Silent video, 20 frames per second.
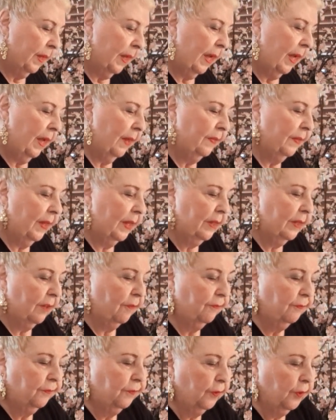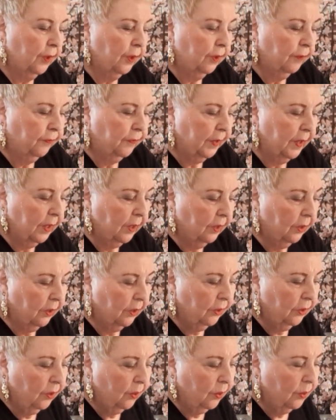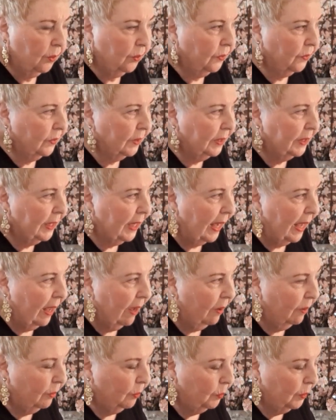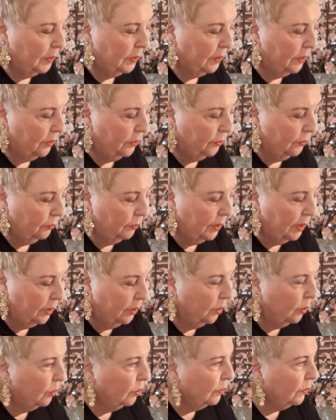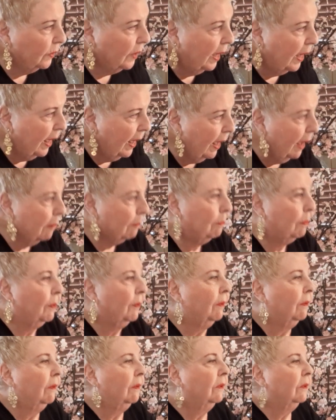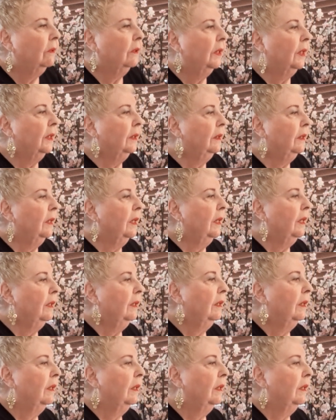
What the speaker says: and then the 4th finger goes down when the 3 goes up. Get that?